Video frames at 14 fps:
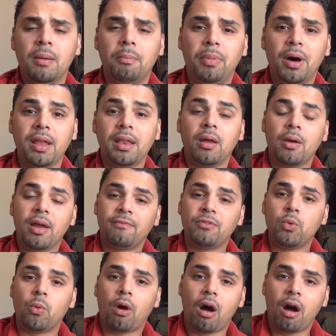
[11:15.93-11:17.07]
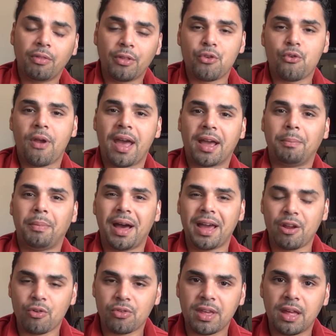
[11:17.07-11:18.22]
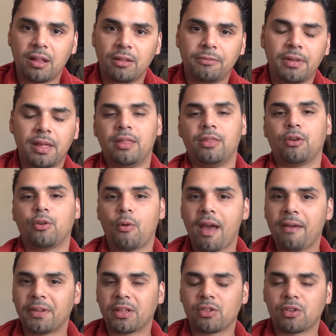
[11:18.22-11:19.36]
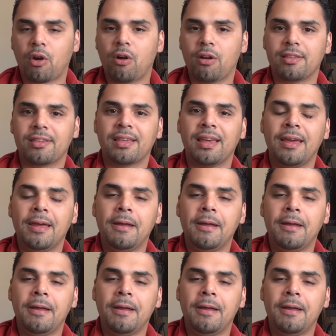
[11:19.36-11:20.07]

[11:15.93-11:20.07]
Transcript: But if you were on the track by yourself, the graphics cards